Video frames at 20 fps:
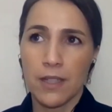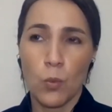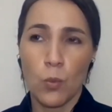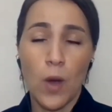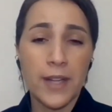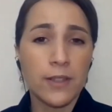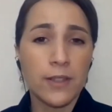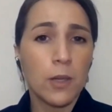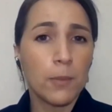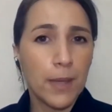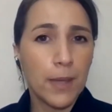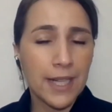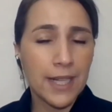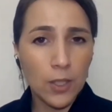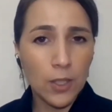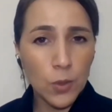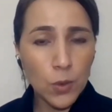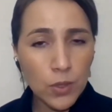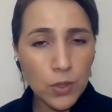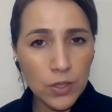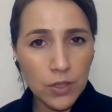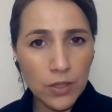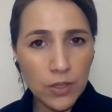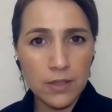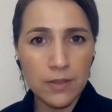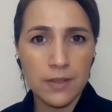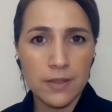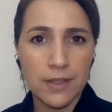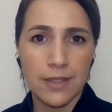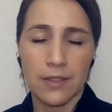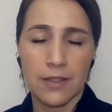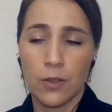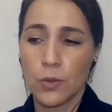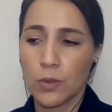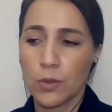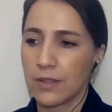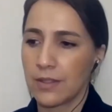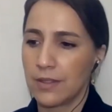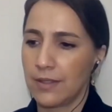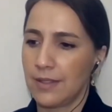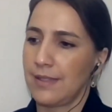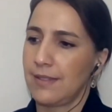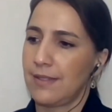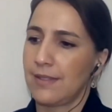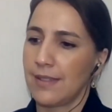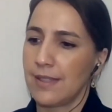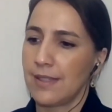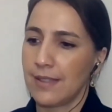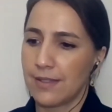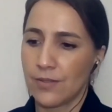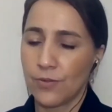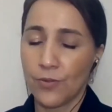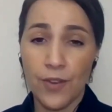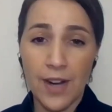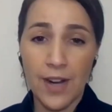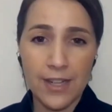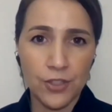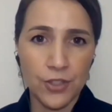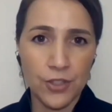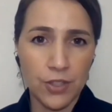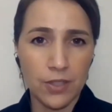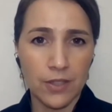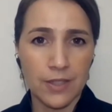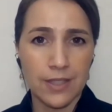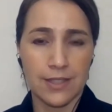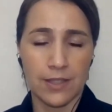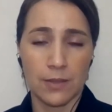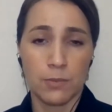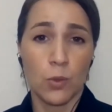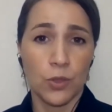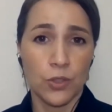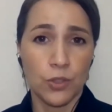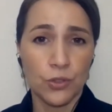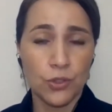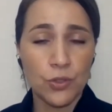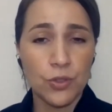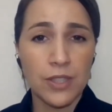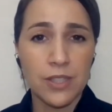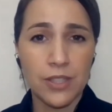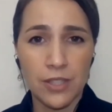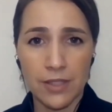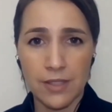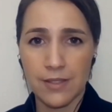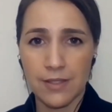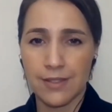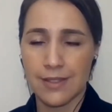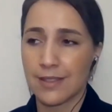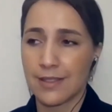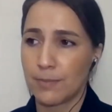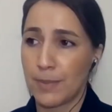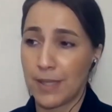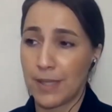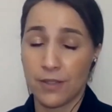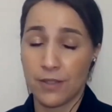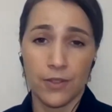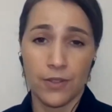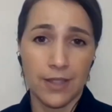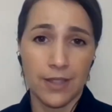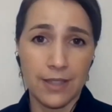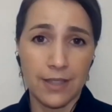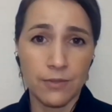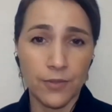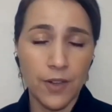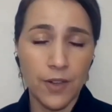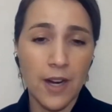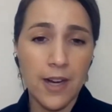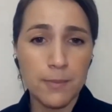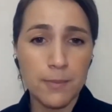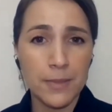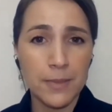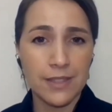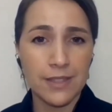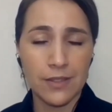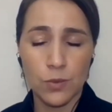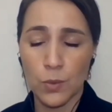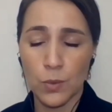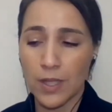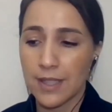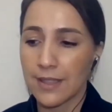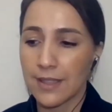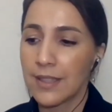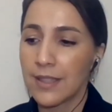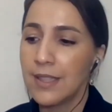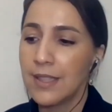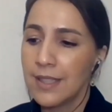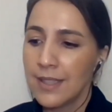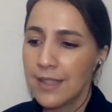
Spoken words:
why not buy local? Local is fresher, it's more nutritious, it's better for the environment as well.